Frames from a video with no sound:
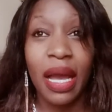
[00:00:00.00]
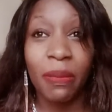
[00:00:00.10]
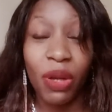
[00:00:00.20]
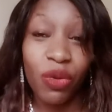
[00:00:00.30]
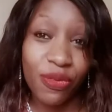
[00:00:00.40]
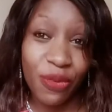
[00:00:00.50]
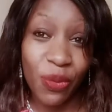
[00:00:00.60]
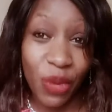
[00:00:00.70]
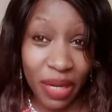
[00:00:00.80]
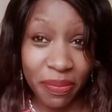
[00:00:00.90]
I'm not looking
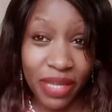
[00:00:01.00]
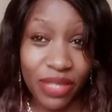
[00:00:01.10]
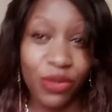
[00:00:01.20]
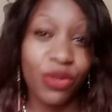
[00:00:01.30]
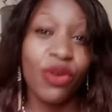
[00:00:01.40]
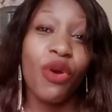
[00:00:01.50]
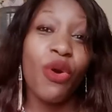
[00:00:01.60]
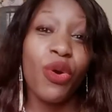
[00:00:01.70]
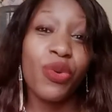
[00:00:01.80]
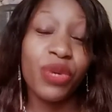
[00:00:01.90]
for one person
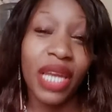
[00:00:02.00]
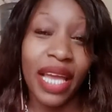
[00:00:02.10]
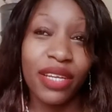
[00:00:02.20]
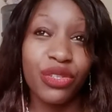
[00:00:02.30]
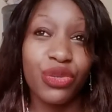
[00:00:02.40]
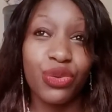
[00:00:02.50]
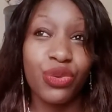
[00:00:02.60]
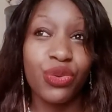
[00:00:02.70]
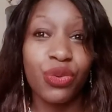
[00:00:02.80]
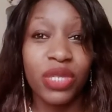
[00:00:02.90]
who would like to
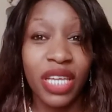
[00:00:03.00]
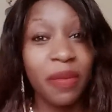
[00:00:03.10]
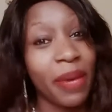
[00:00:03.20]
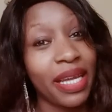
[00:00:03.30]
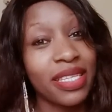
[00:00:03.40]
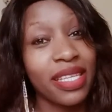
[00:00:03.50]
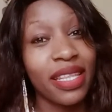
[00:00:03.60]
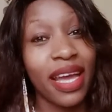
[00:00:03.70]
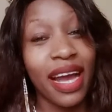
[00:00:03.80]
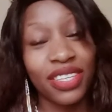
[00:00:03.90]
take part in
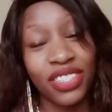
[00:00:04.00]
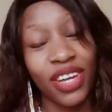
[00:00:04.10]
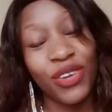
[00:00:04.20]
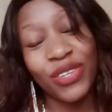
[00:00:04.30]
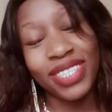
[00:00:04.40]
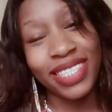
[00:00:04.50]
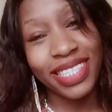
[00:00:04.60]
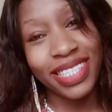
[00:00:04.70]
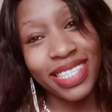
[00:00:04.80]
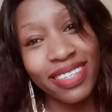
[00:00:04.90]
the
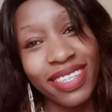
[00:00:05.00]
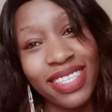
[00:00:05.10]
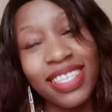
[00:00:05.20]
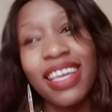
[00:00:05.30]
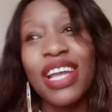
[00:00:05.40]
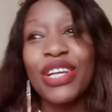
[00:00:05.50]
#GodDidIt series,